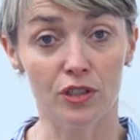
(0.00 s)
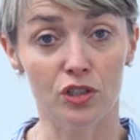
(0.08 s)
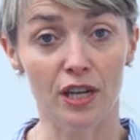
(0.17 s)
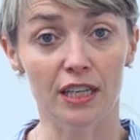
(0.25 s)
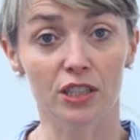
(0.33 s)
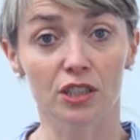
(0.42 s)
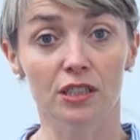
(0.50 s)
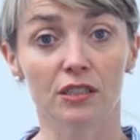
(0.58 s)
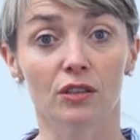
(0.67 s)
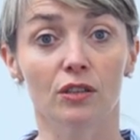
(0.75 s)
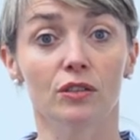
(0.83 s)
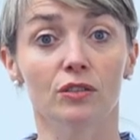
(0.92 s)
contraction
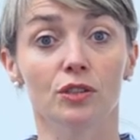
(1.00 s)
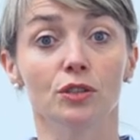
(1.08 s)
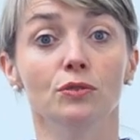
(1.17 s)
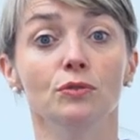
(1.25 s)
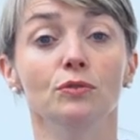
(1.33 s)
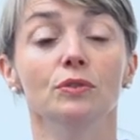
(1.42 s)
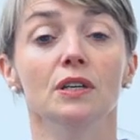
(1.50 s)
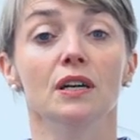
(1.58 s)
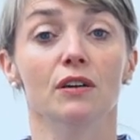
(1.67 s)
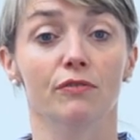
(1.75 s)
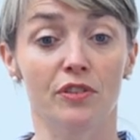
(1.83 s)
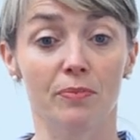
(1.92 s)
or two
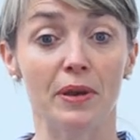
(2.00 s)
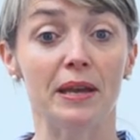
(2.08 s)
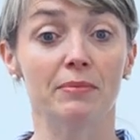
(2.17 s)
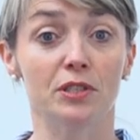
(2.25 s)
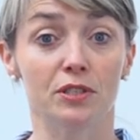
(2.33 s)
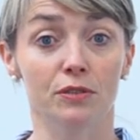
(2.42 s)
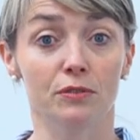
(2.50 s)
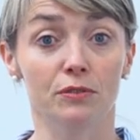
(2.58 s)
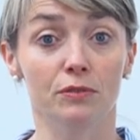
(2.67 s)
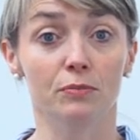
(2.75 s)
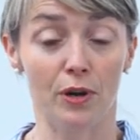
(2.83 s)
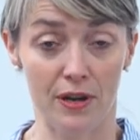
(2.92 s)
for the baby
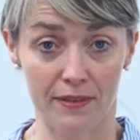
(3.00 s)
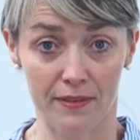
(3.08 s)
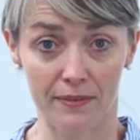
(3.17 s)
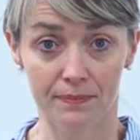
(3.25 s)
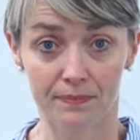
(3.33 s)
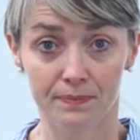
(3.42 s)
to birth.